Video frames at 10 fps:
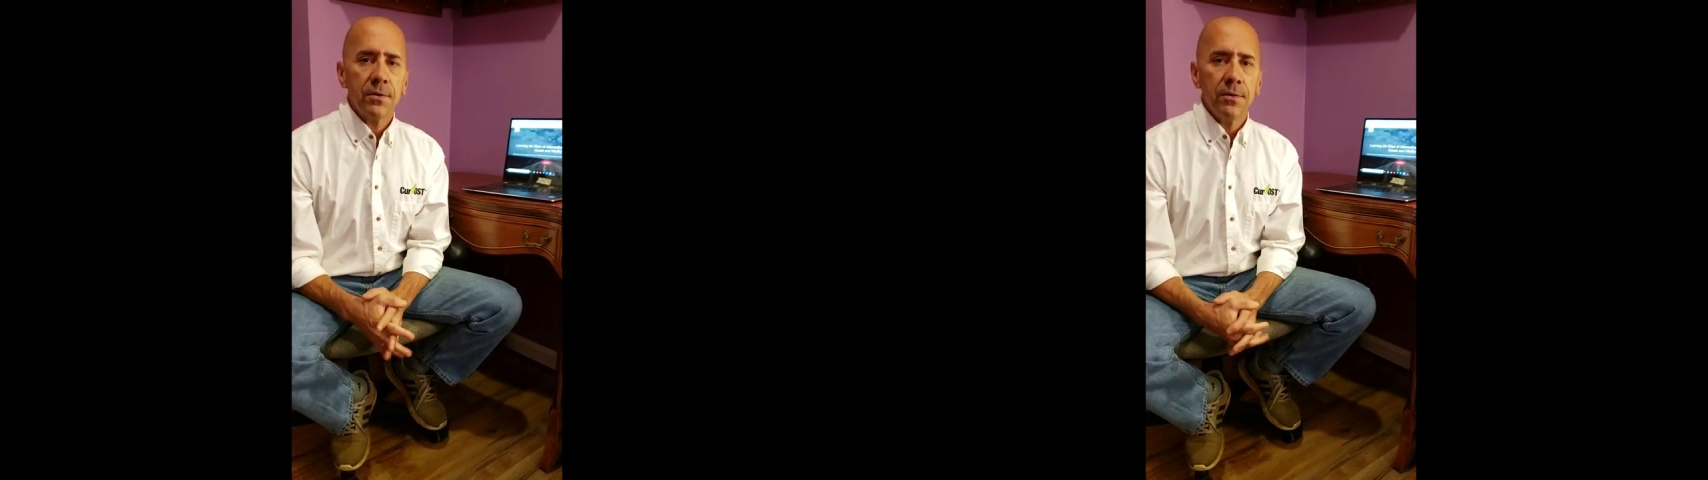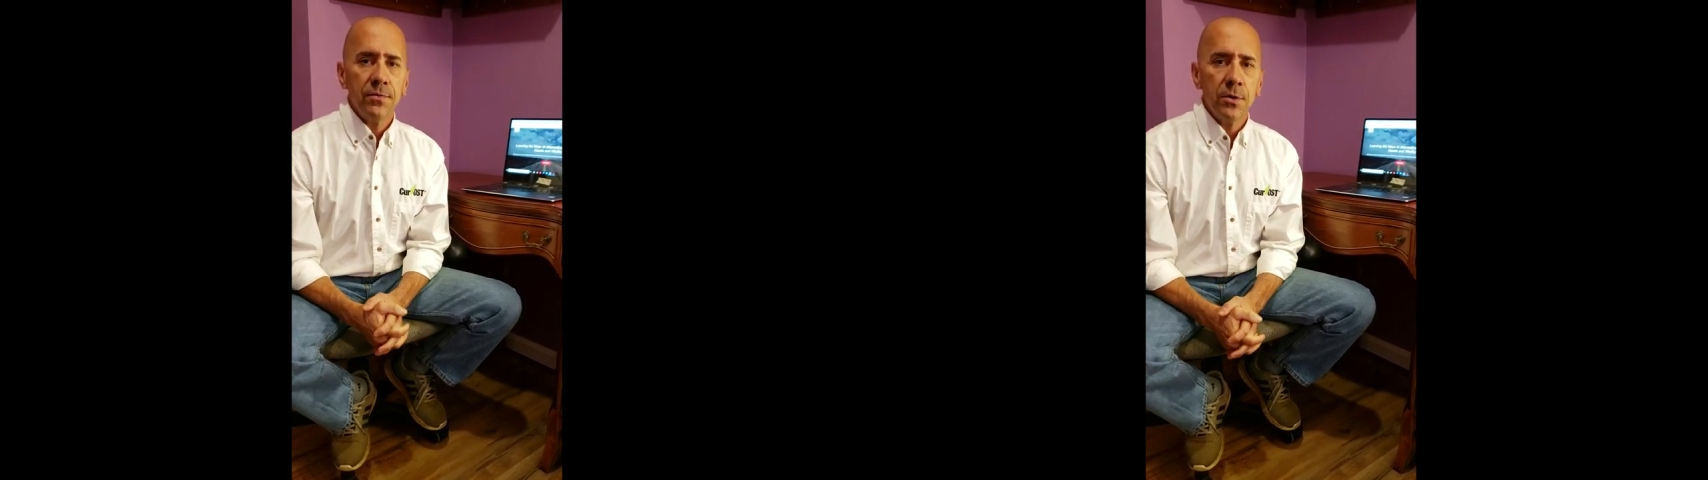
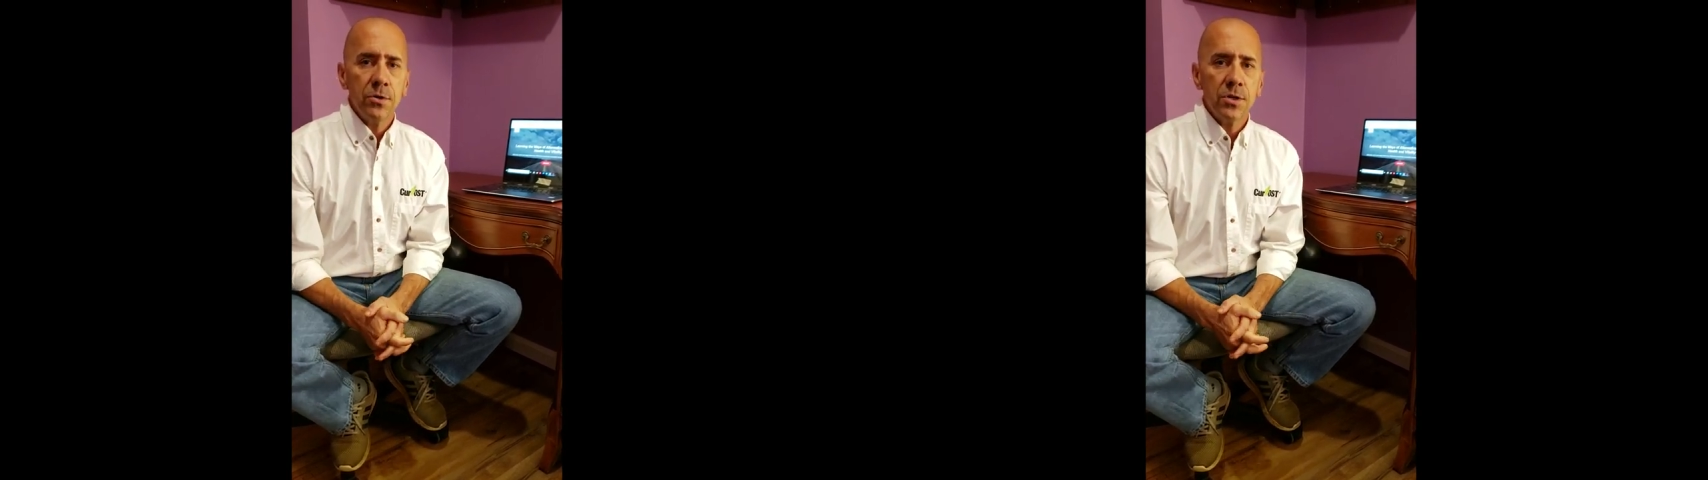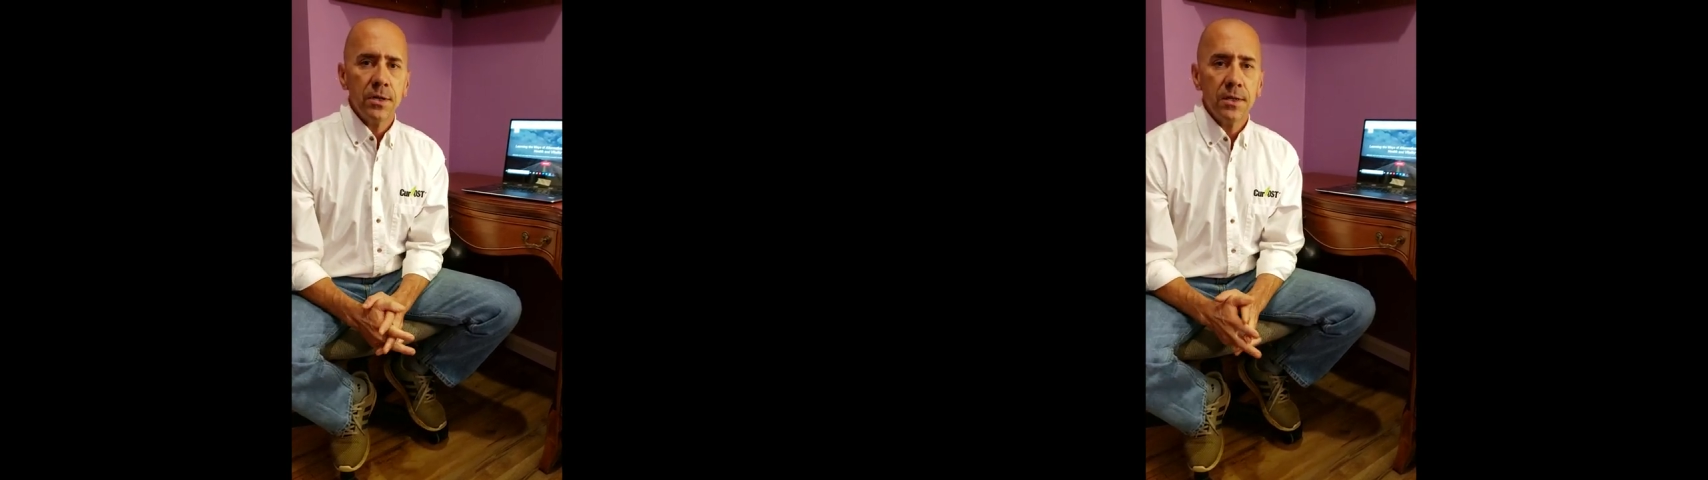
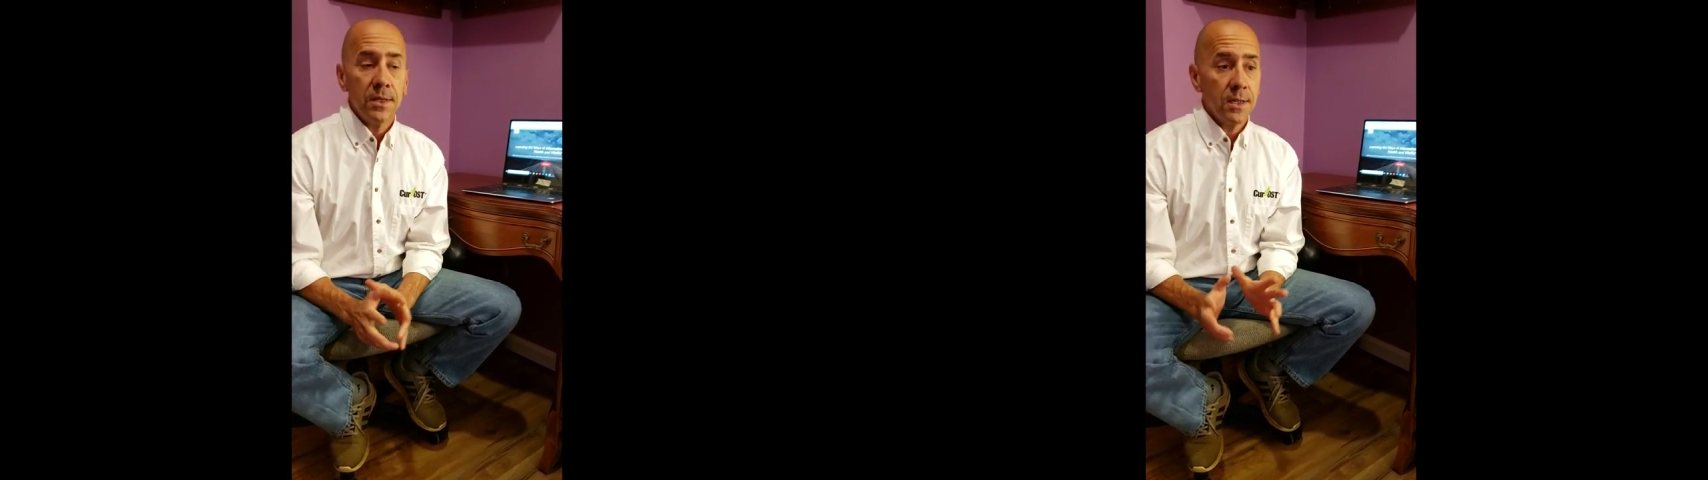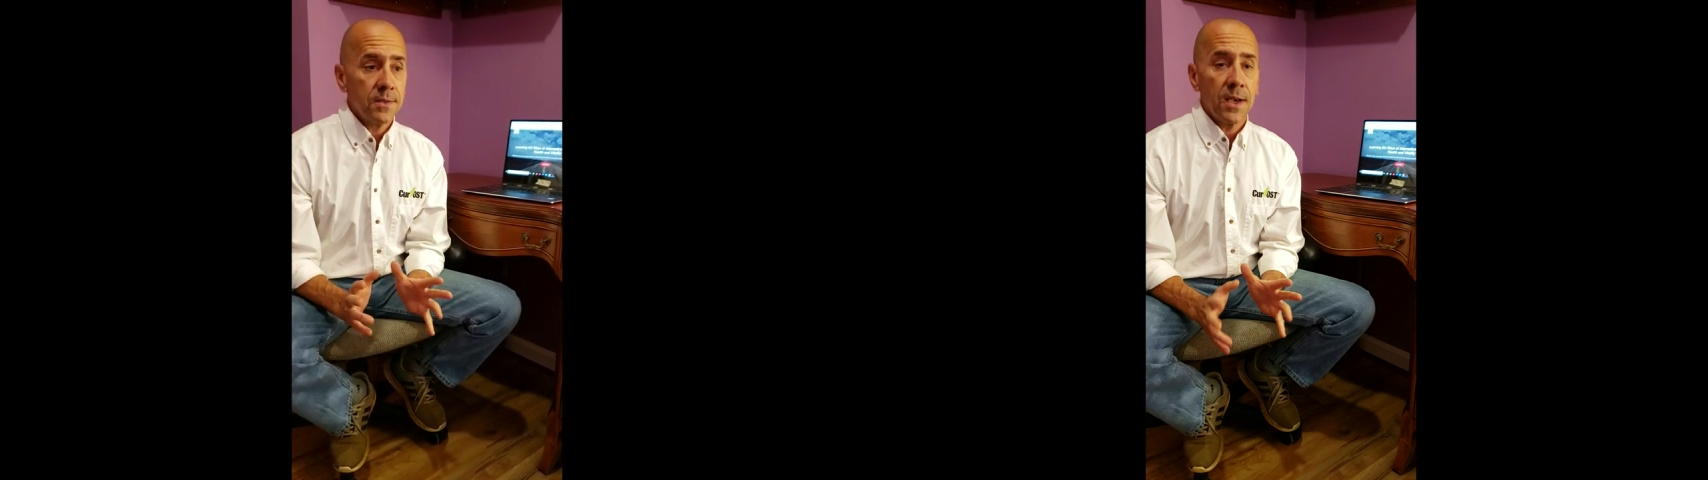confusion
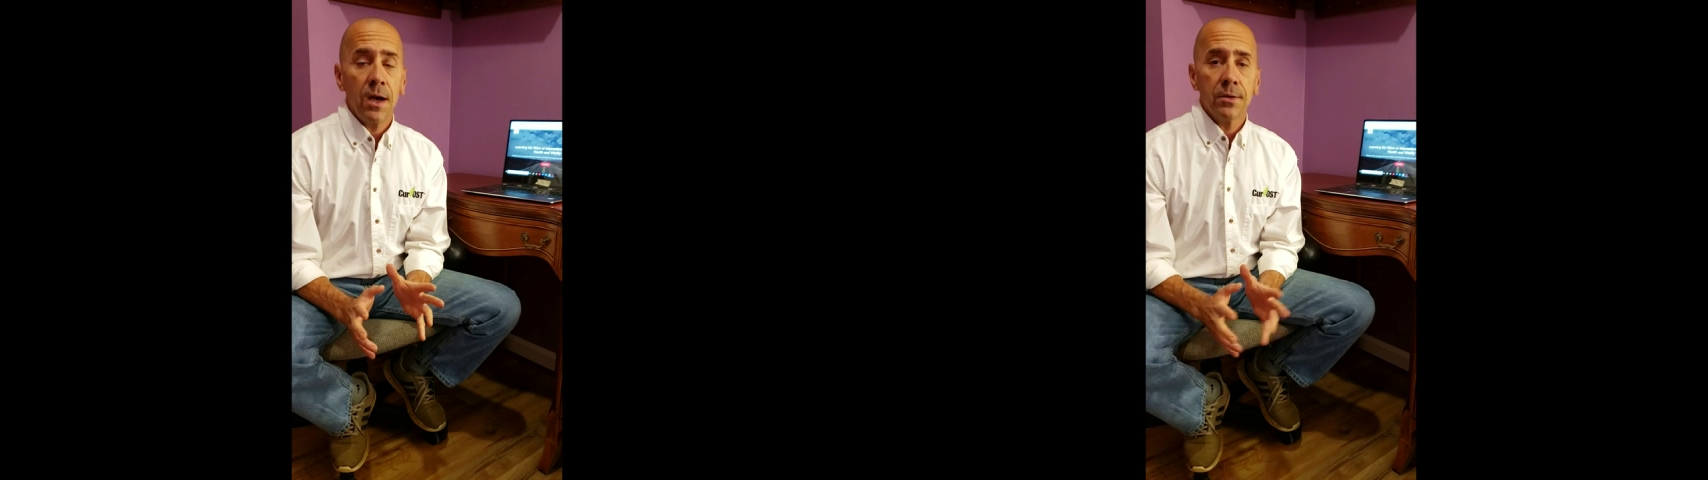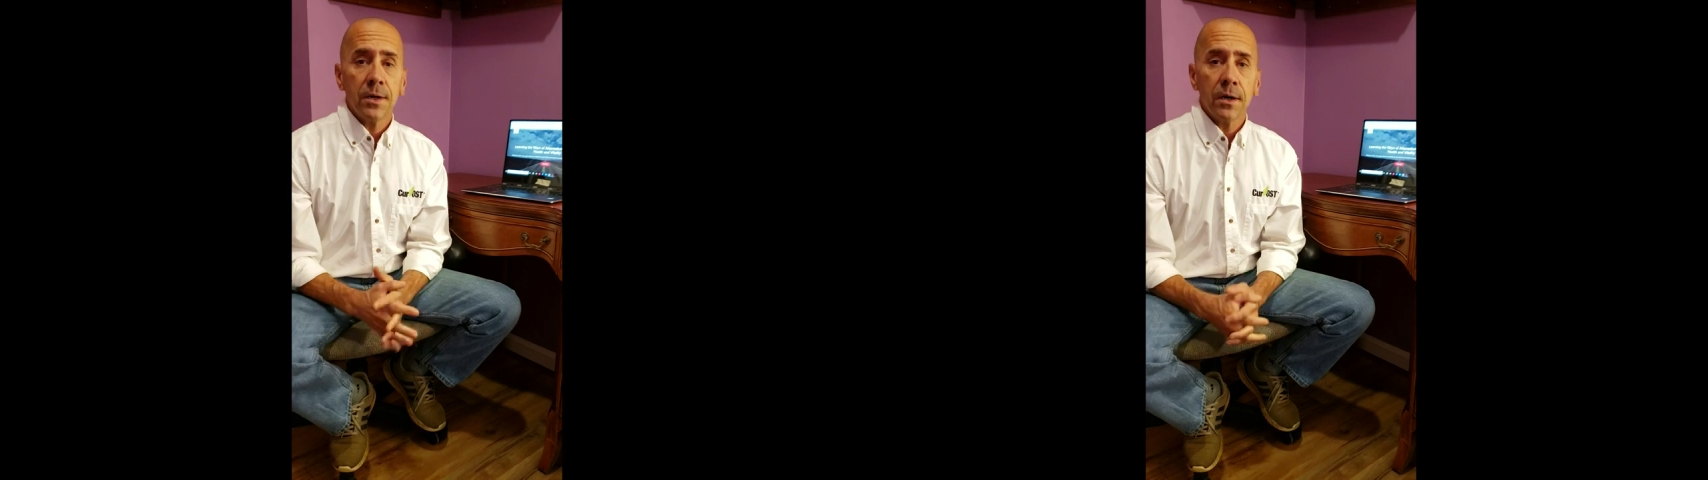that's
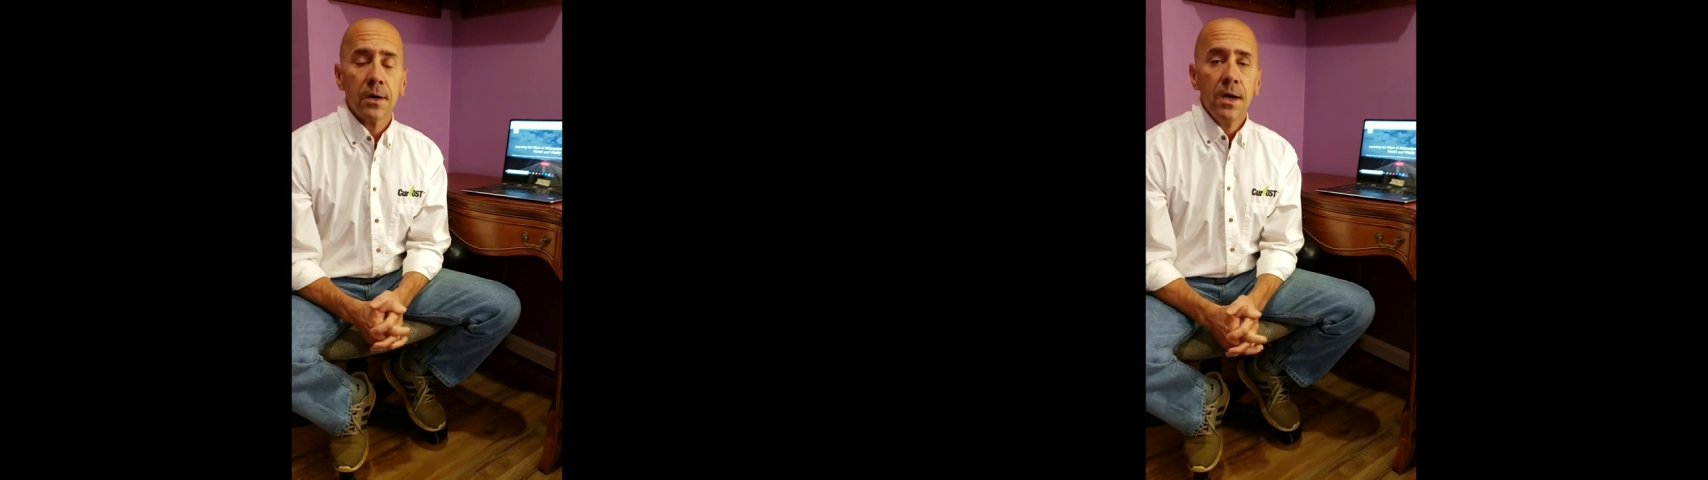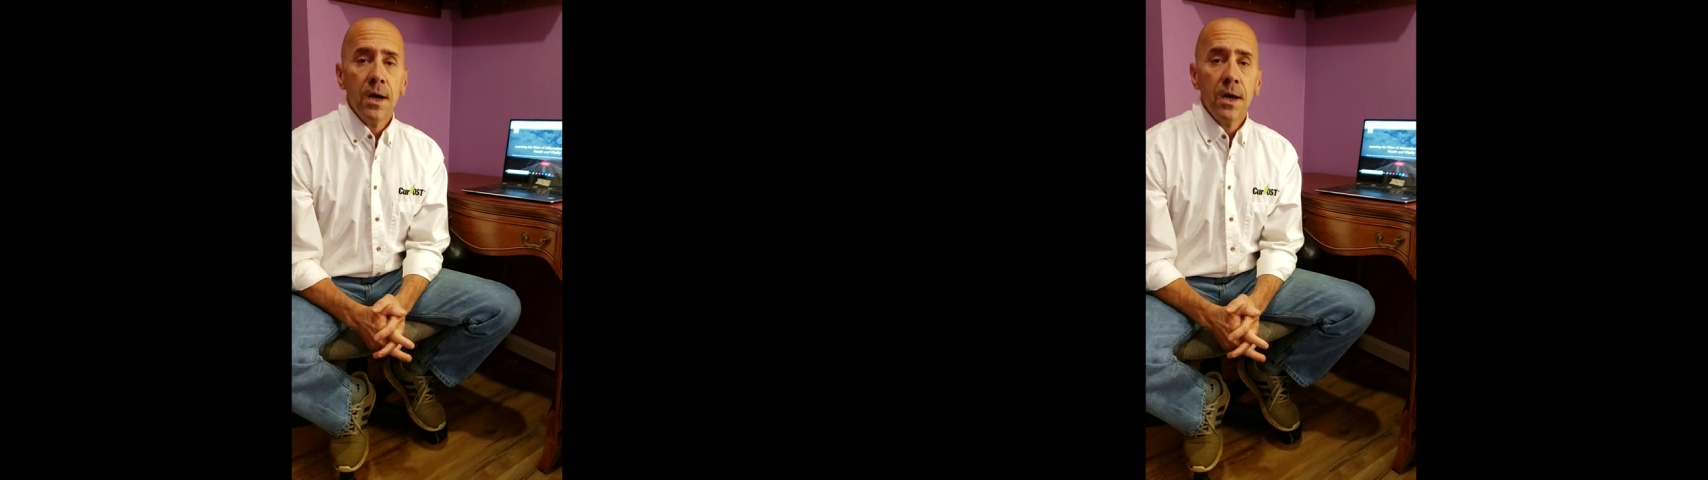out there.